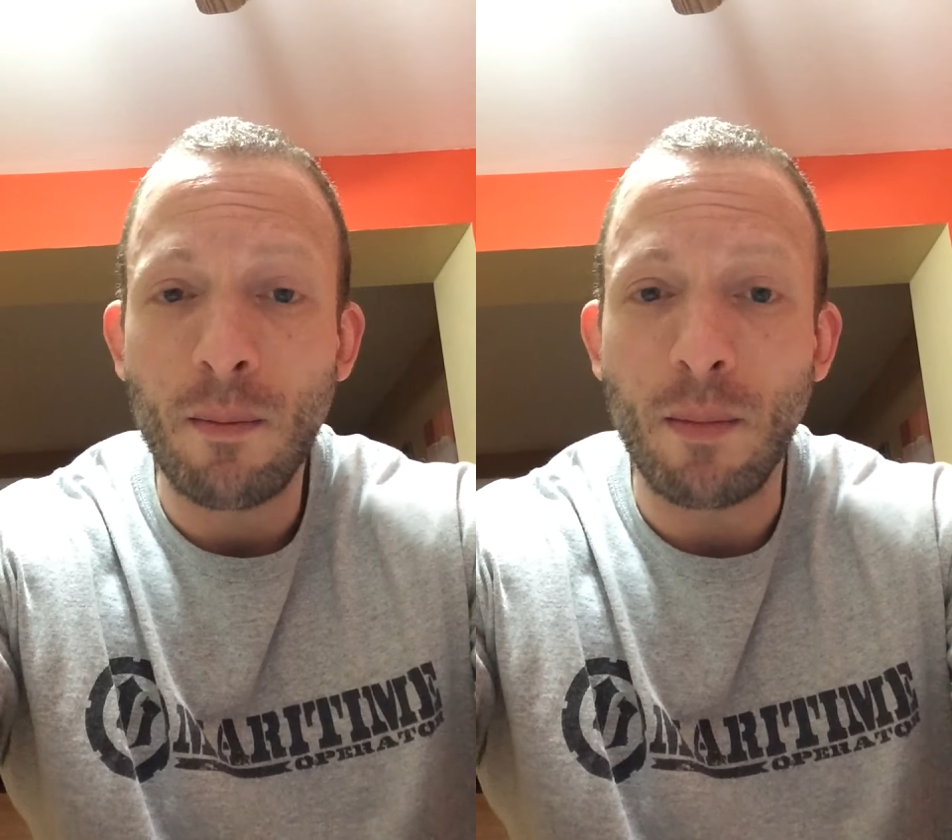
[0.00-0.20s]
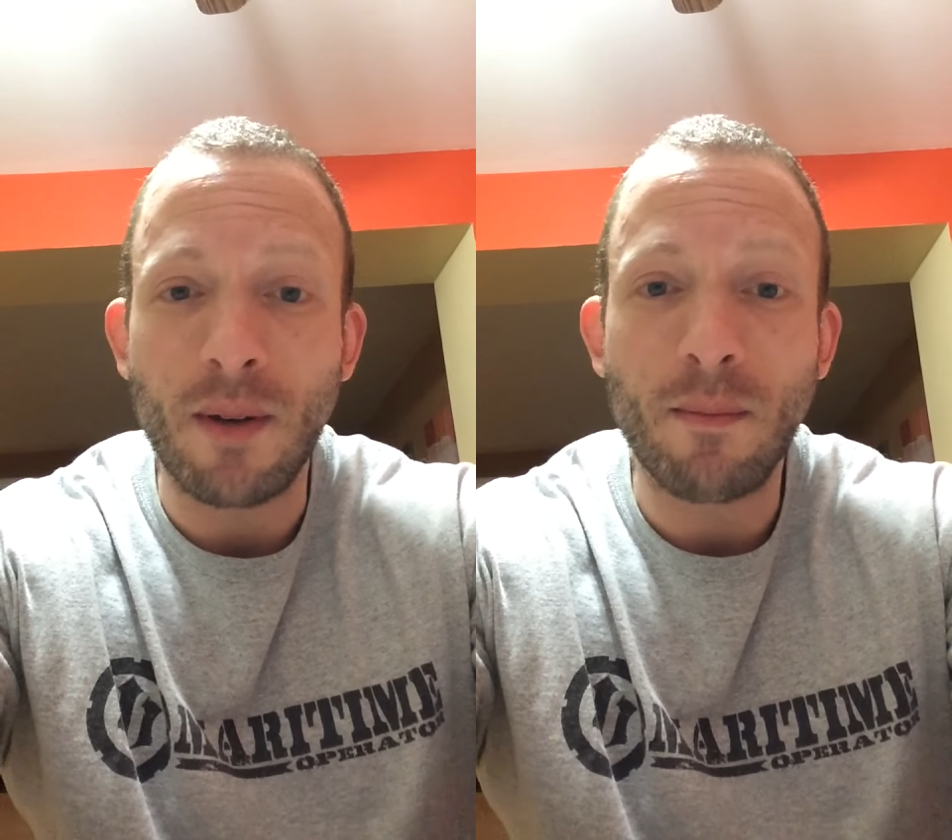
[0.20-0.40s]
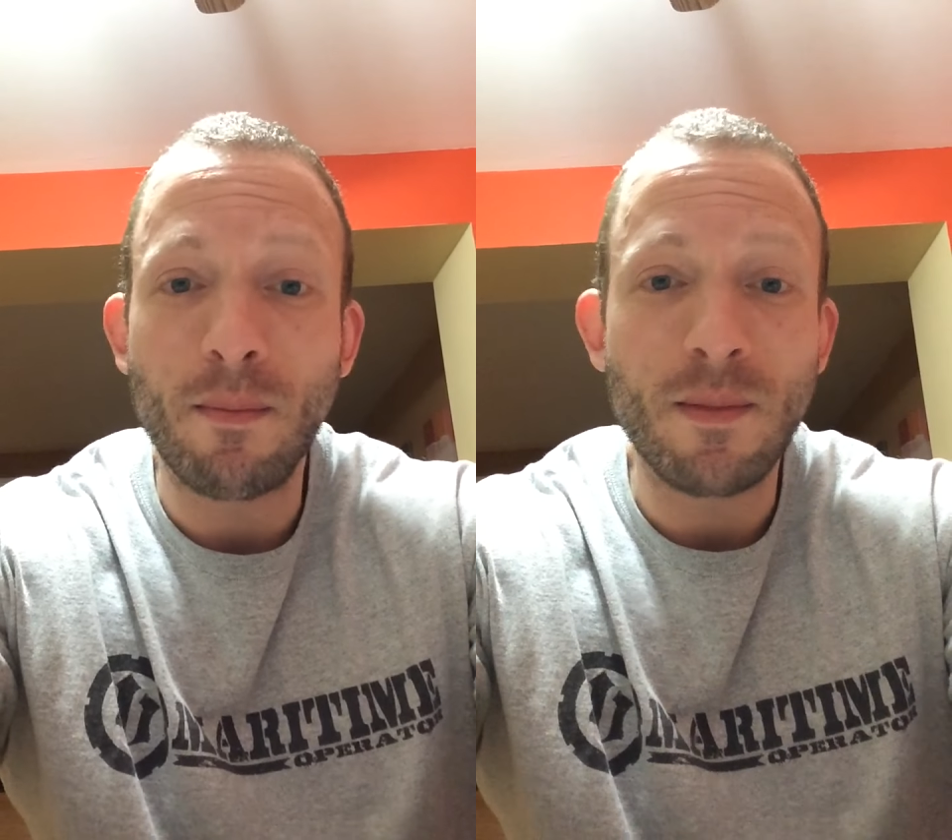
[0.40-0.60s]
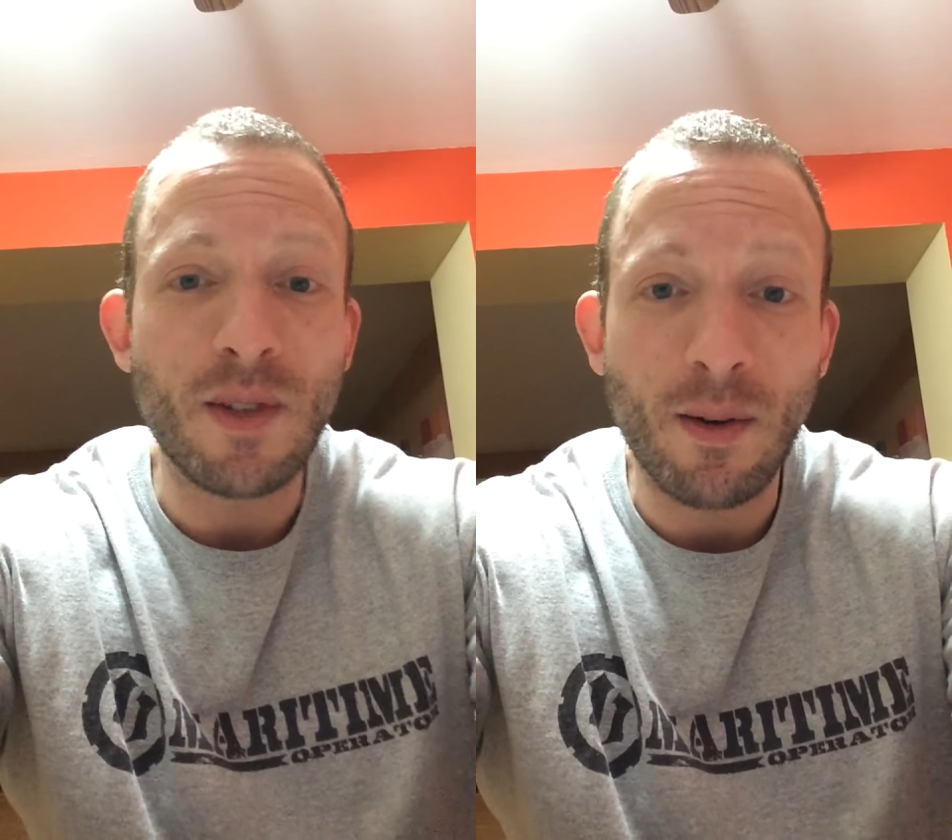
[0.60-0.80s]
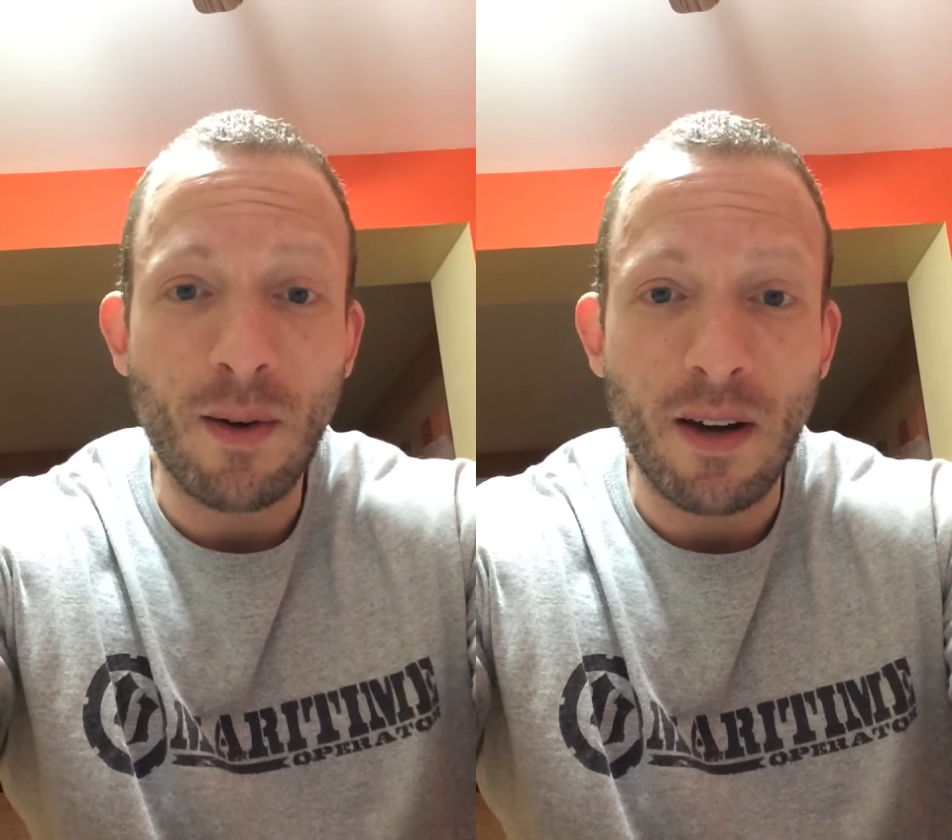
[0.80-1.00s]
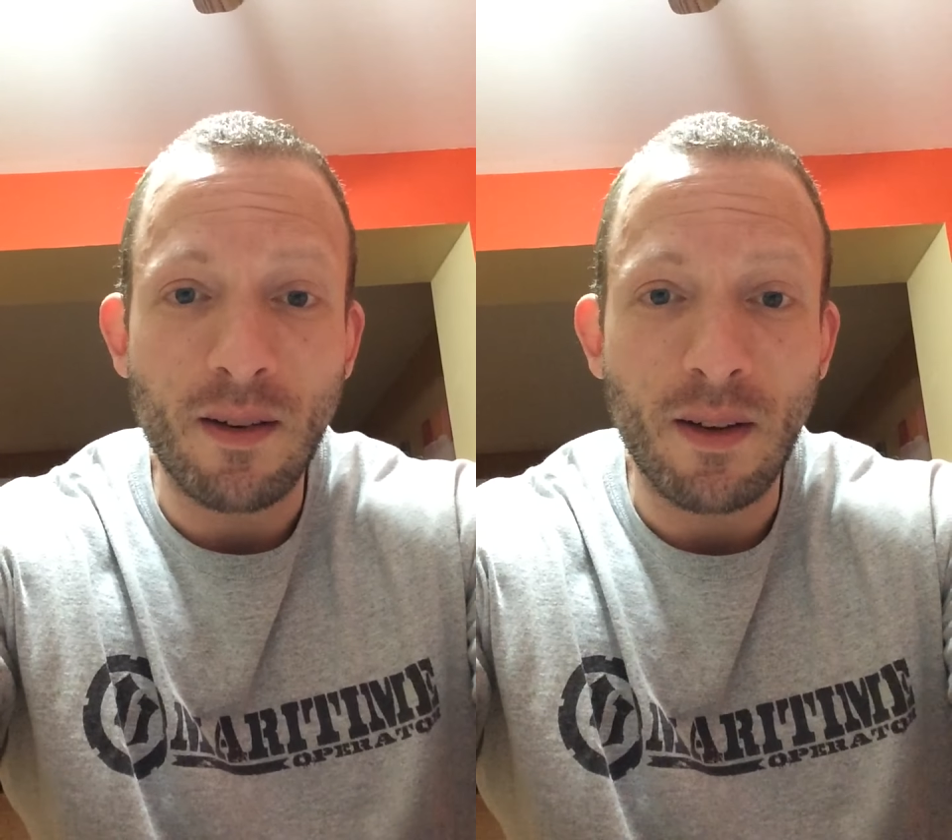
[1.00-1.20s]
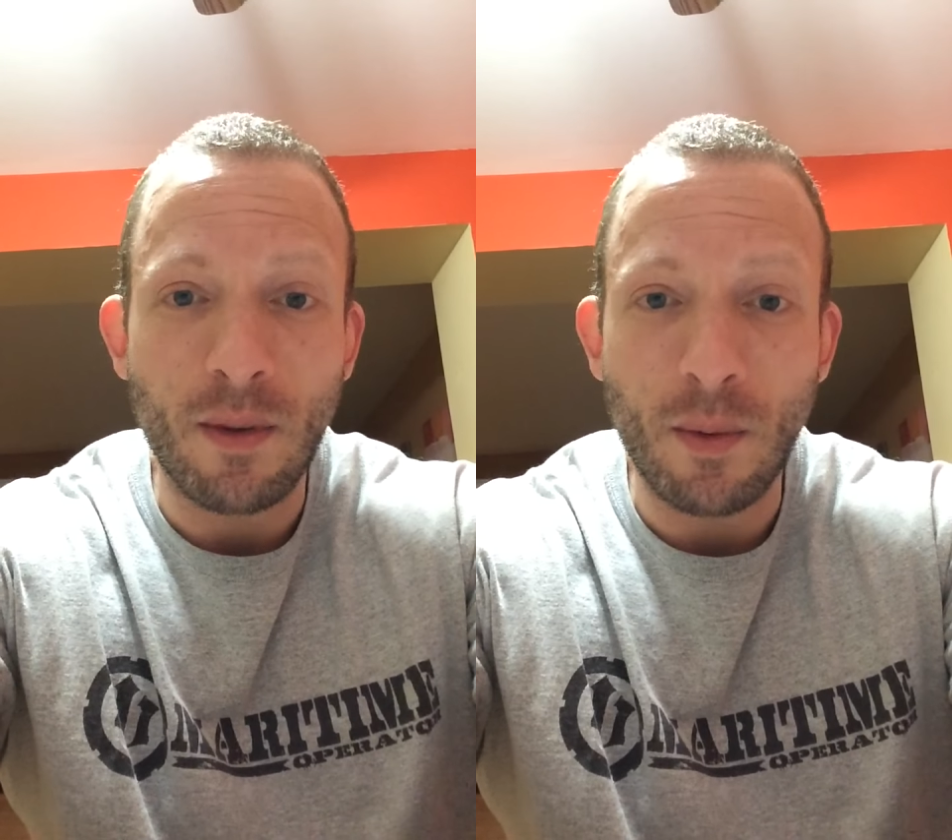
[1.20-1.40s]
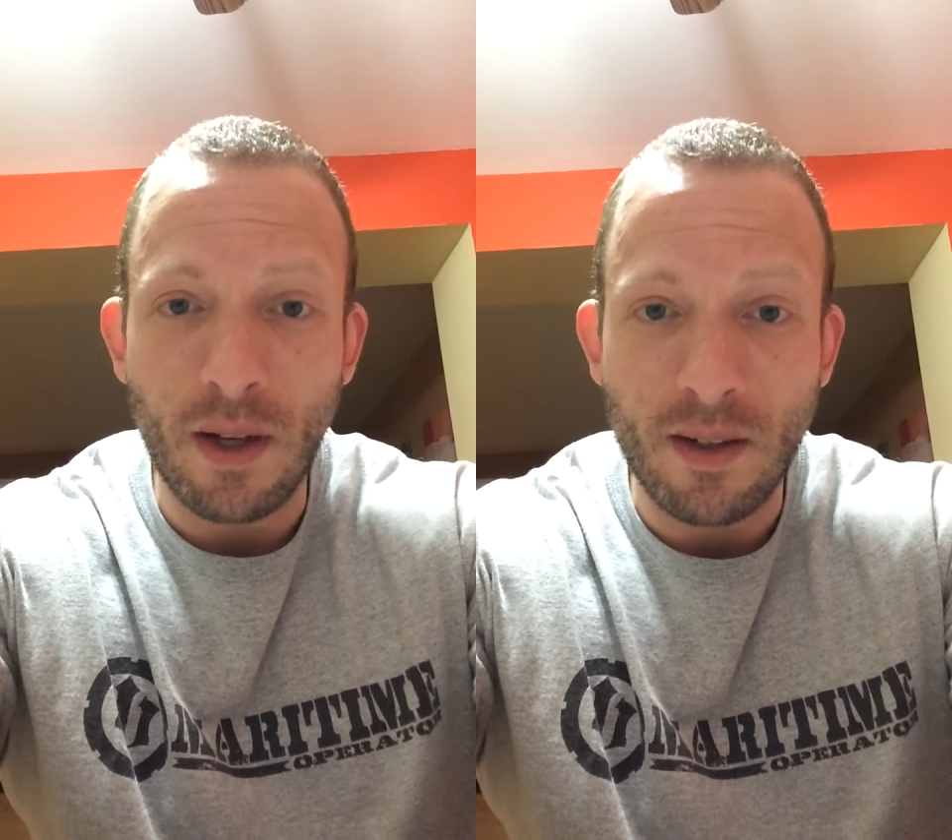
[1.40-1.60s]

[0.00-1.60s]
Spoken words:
but stick around if you would